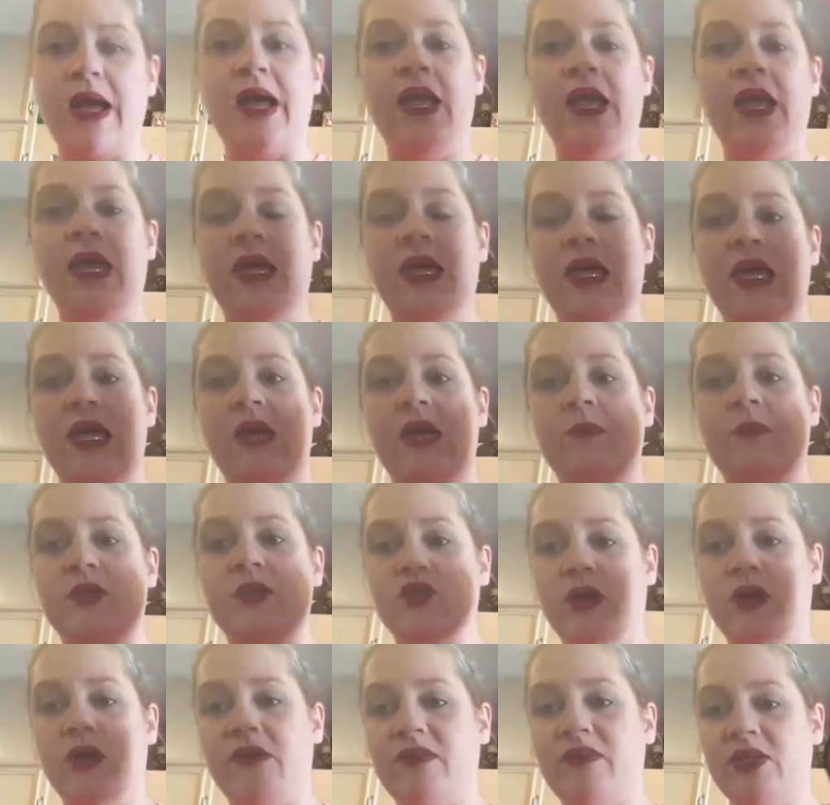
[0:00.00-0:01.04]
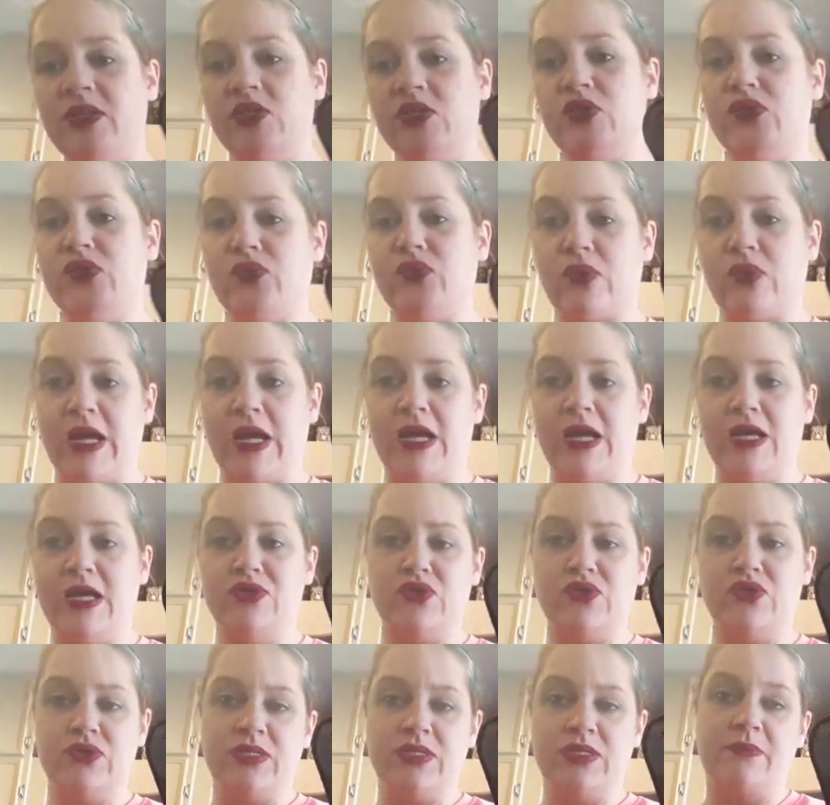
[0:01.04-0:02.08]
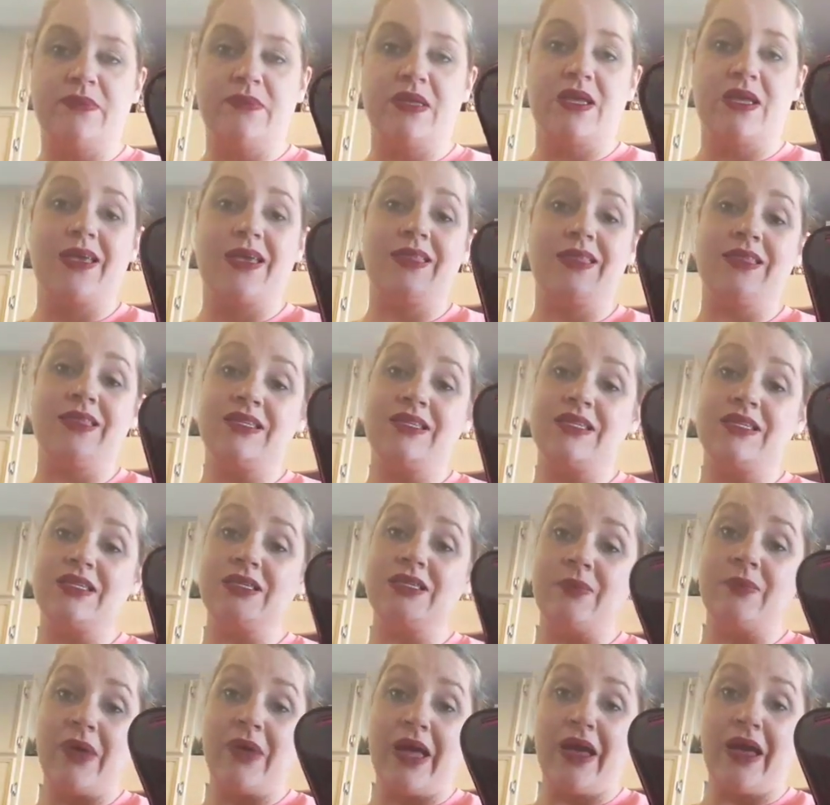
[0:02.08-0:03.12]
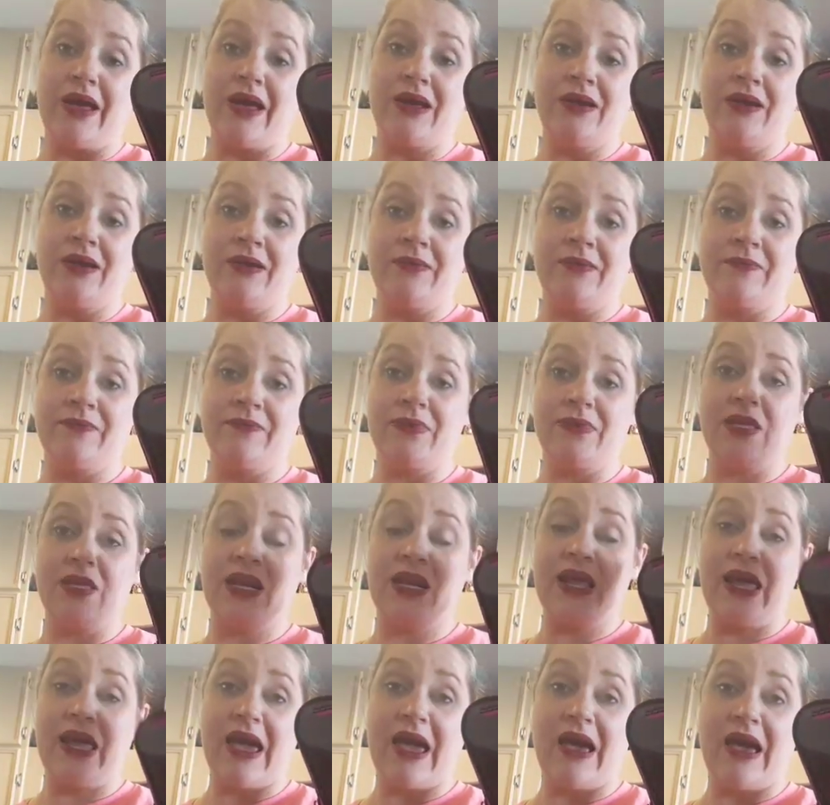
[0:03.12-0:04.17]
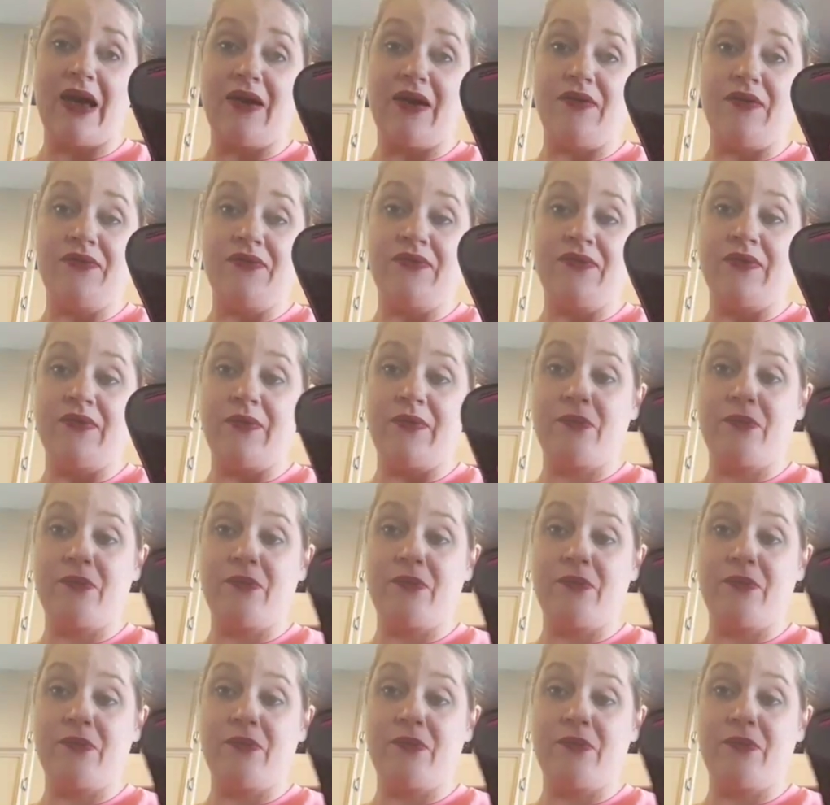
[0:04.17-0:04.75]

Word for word: I am traveling to the range or something, this is the bag that I have